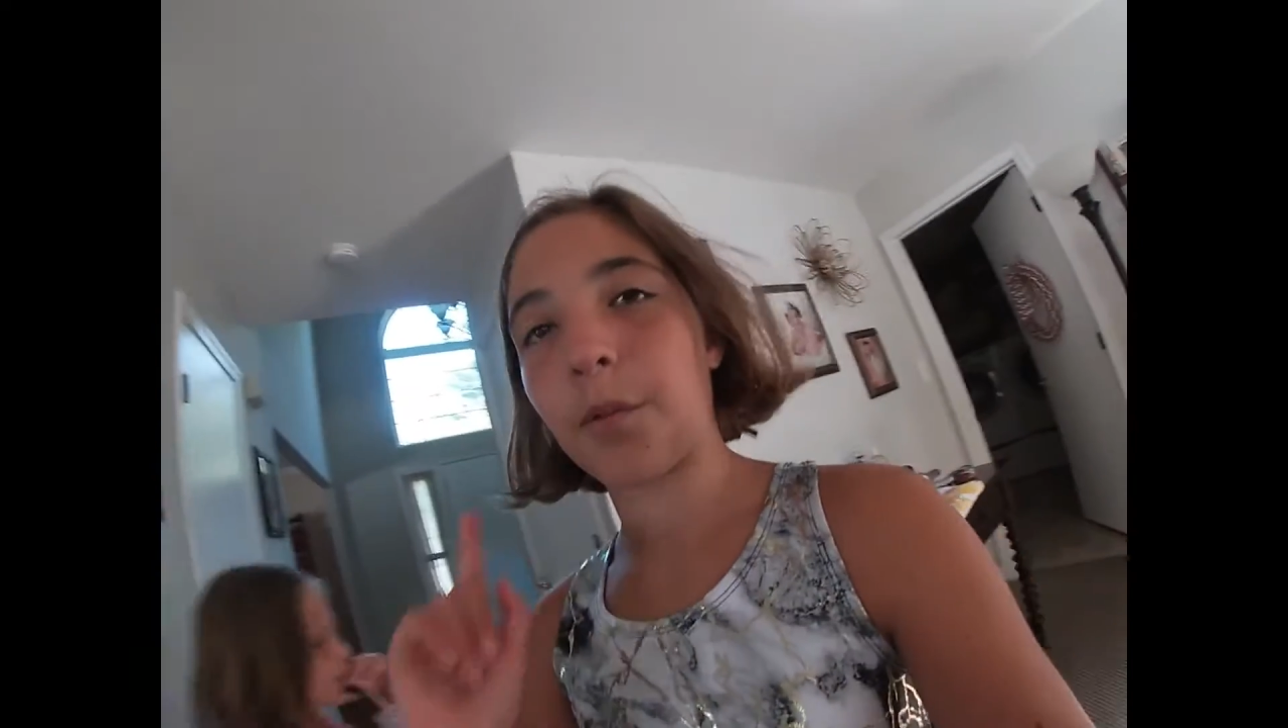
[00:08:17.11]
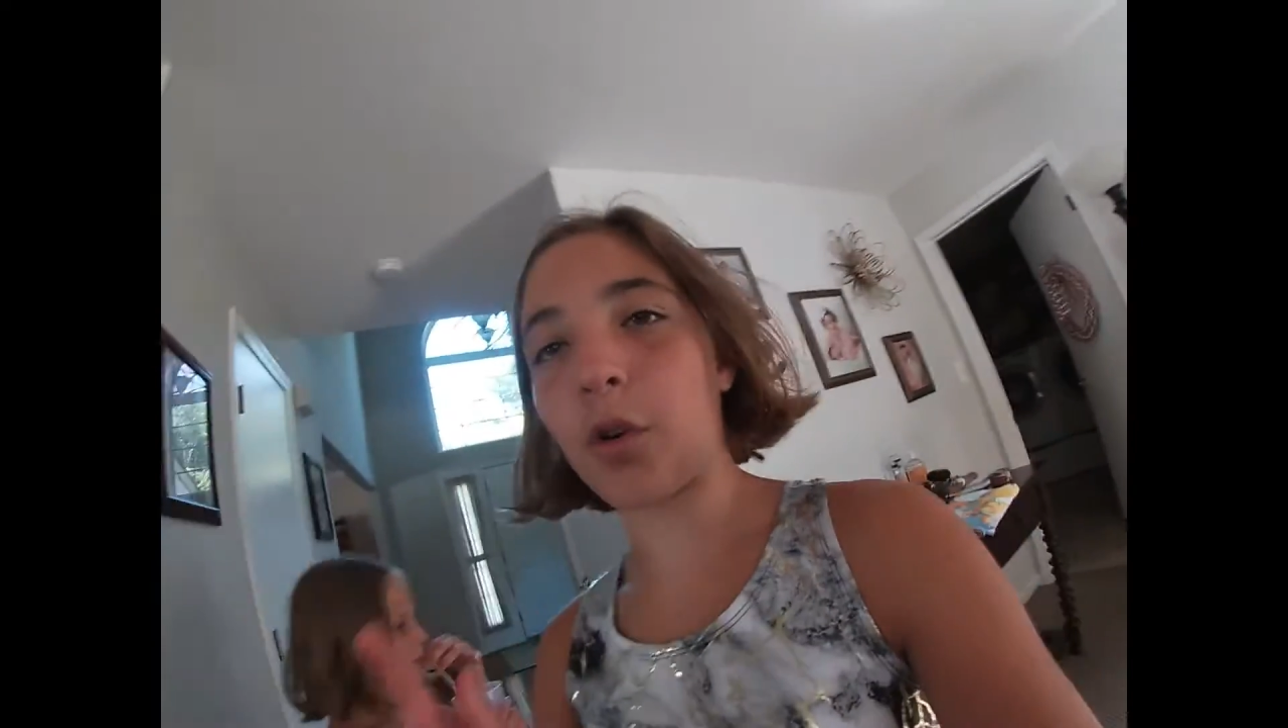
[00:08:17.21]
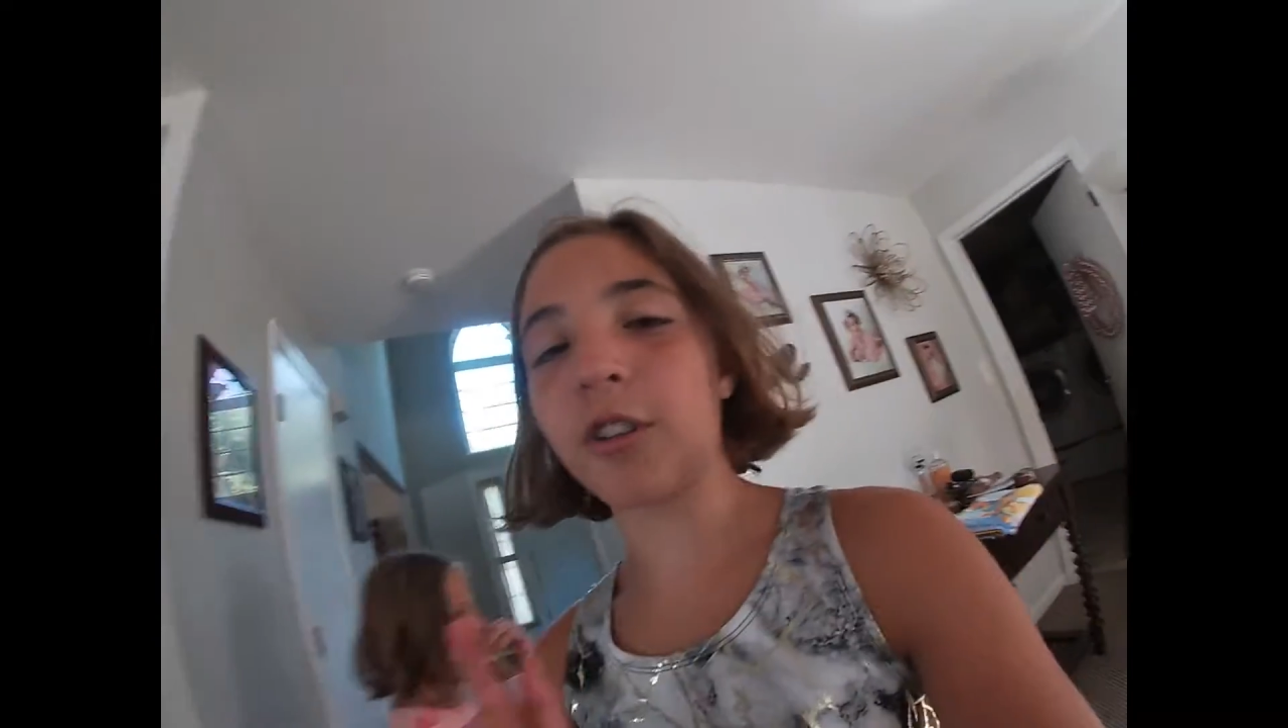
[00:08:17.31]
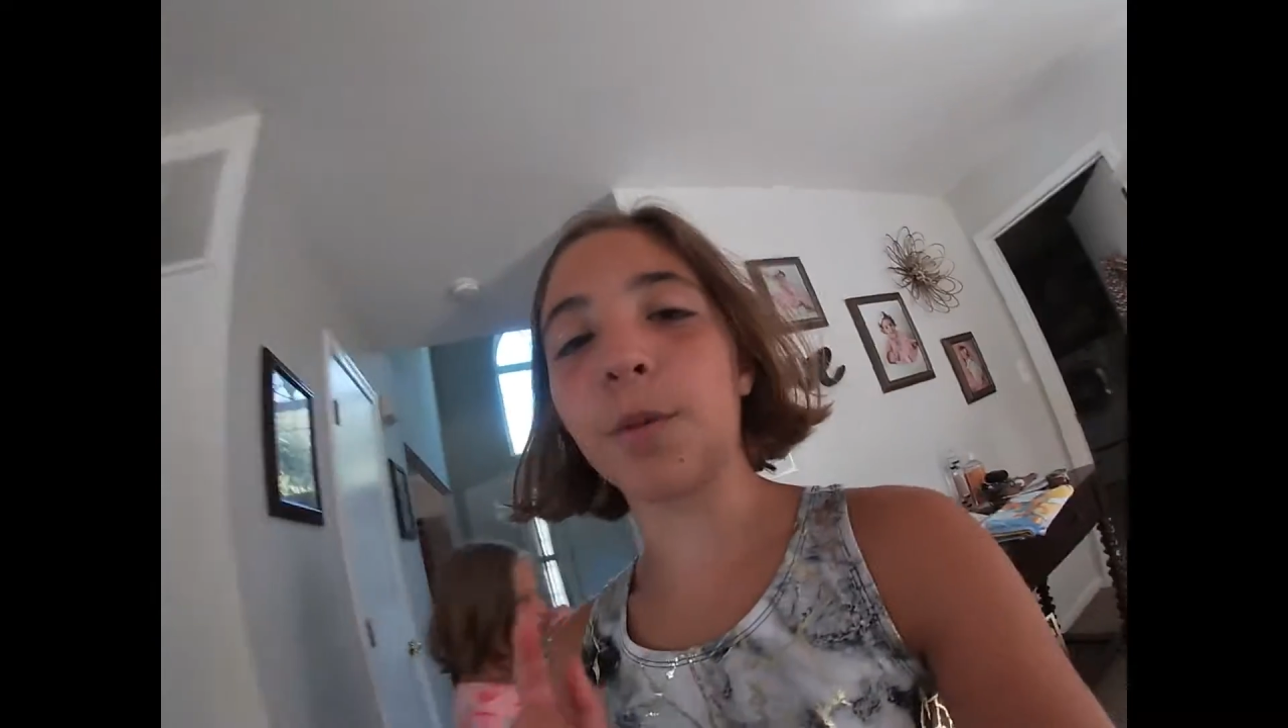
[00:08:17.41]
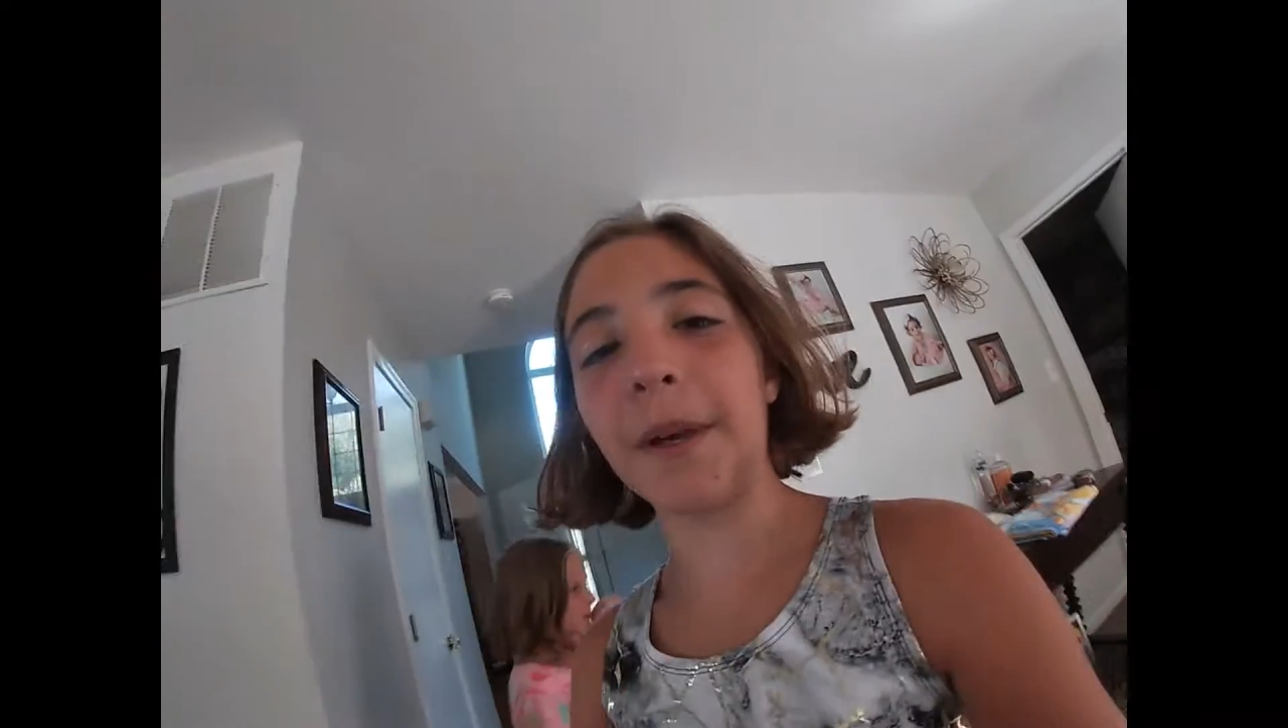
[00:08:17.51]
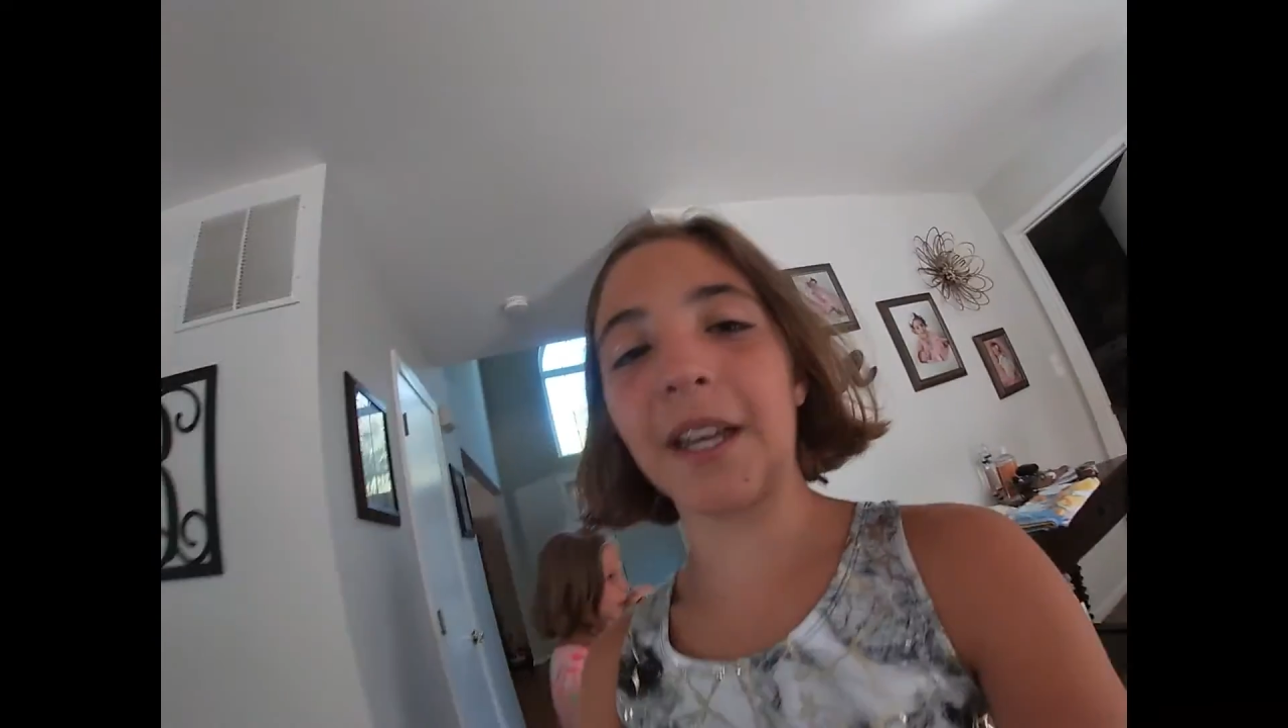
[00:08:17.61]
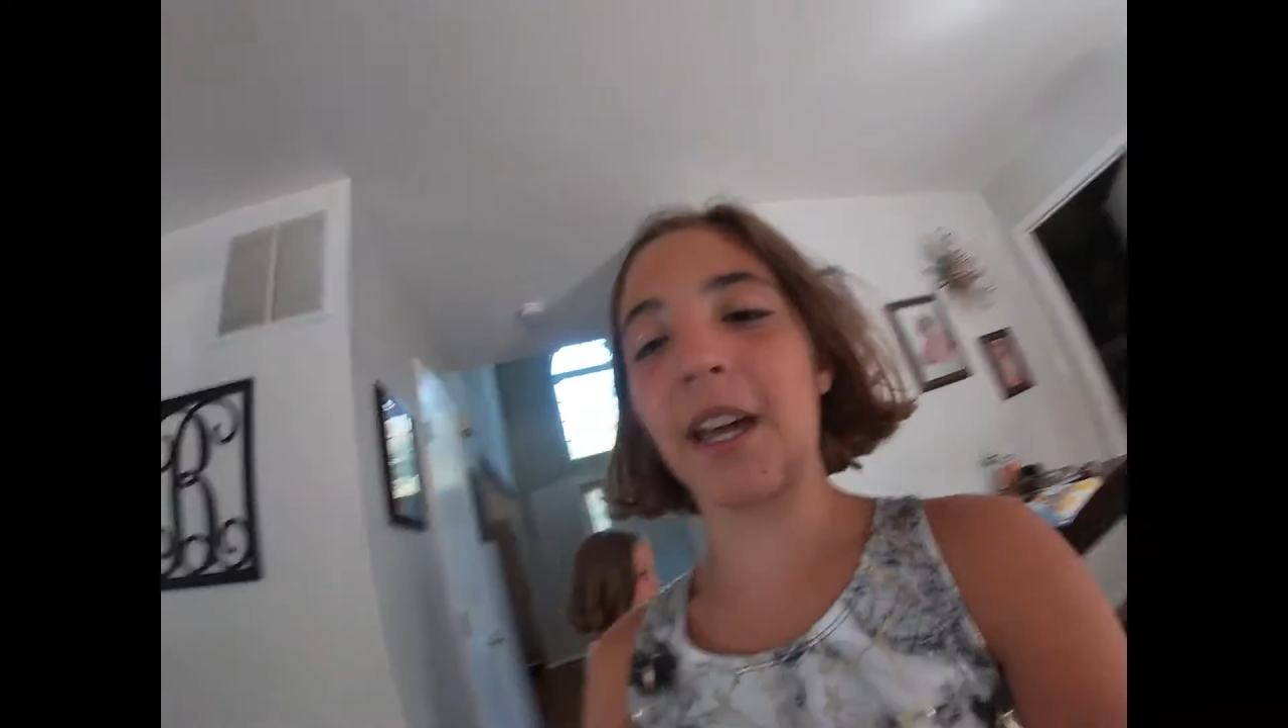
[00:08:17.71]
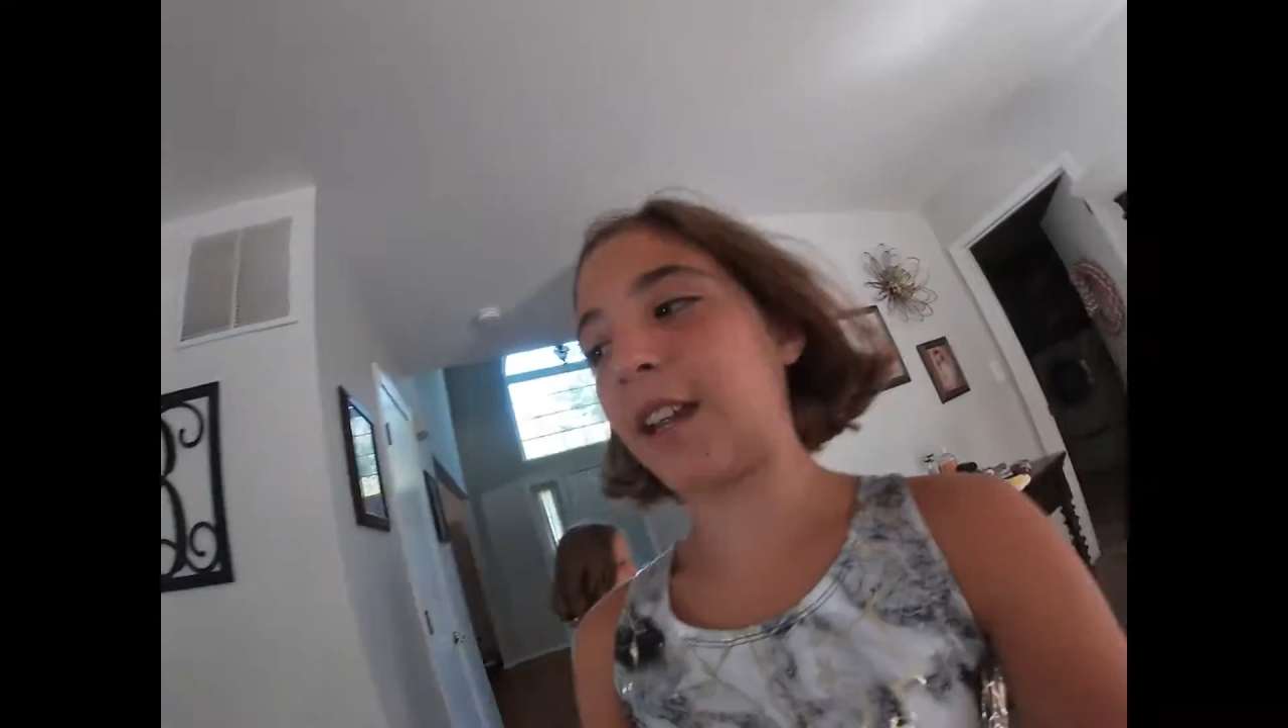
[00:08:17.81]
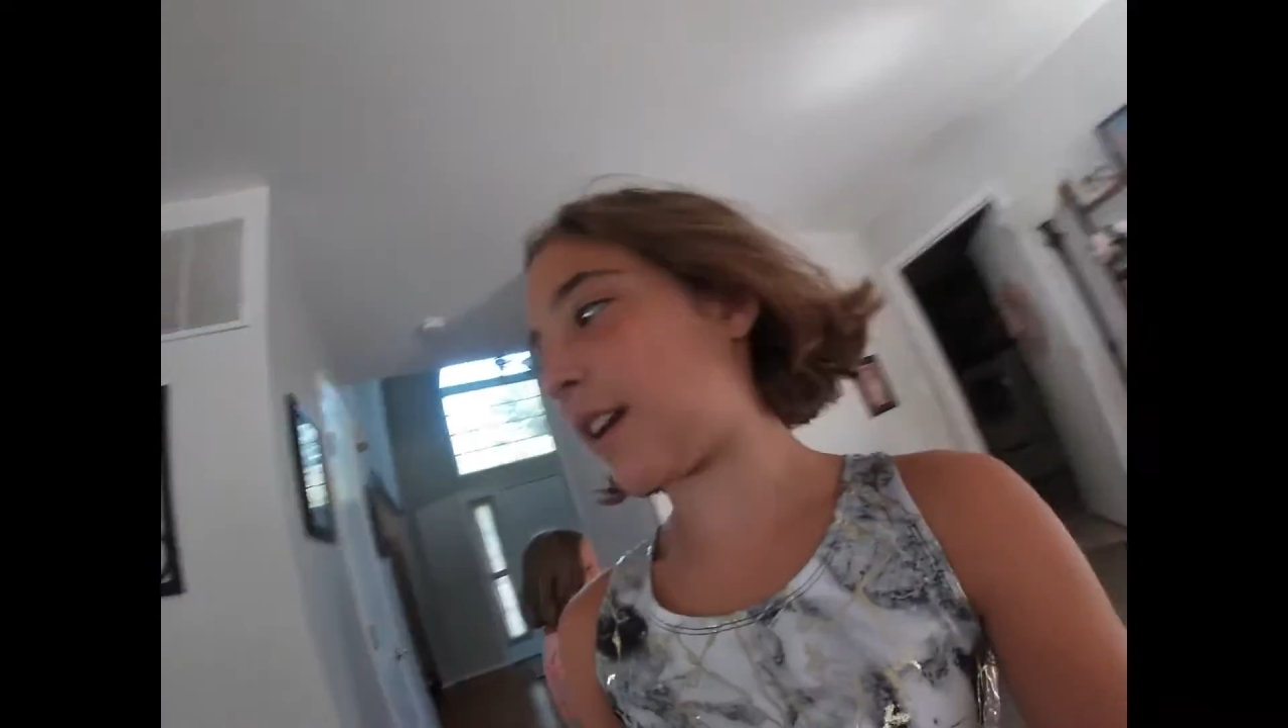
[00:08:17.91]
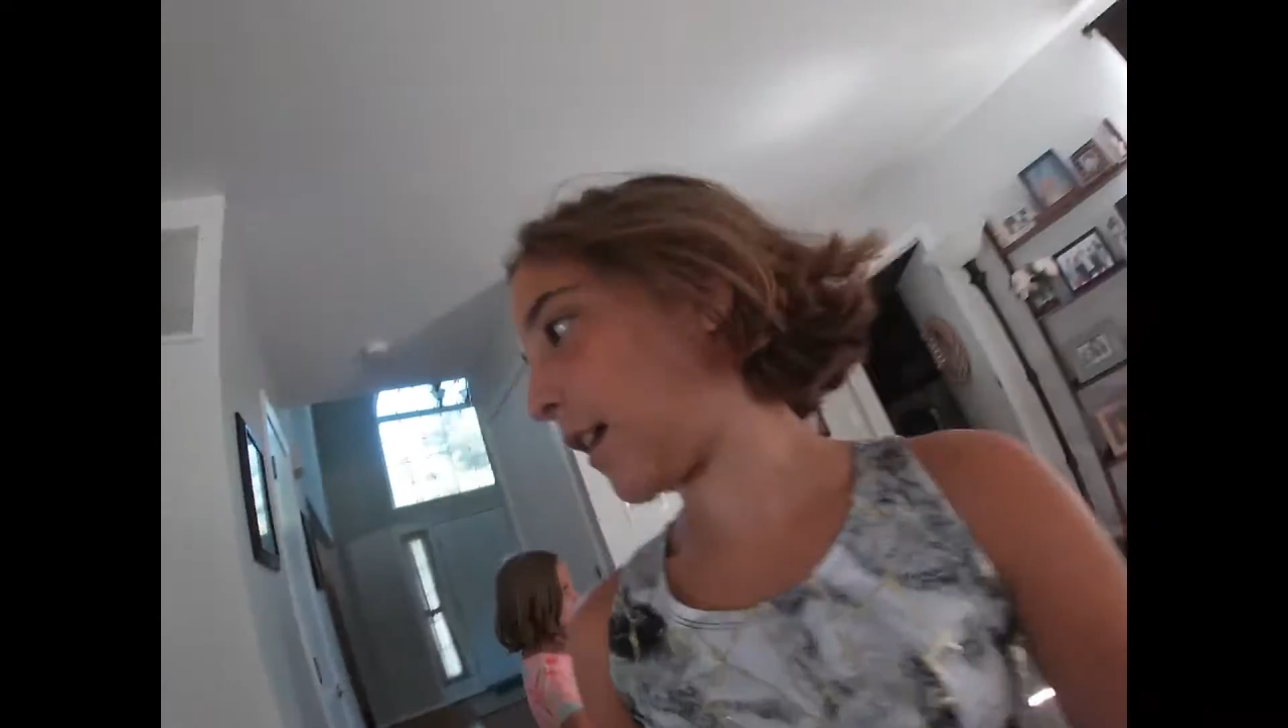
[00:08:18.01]
I'm going to be
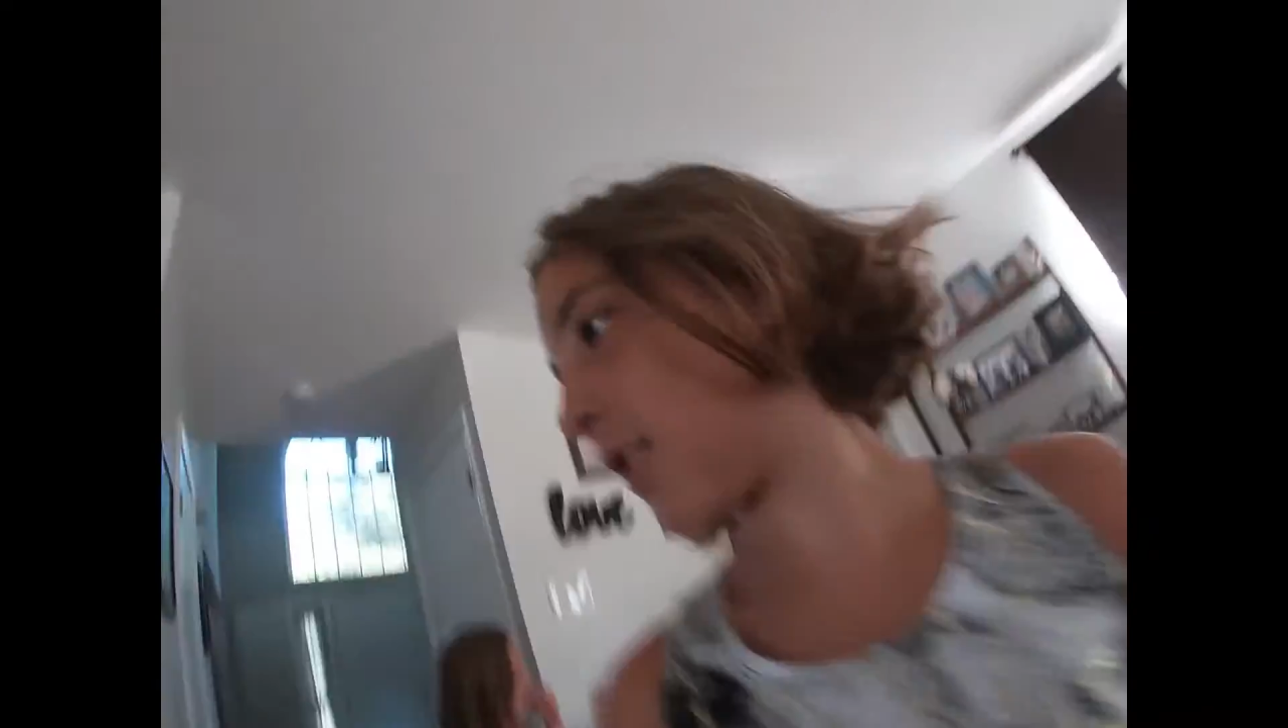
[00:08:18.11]
getting.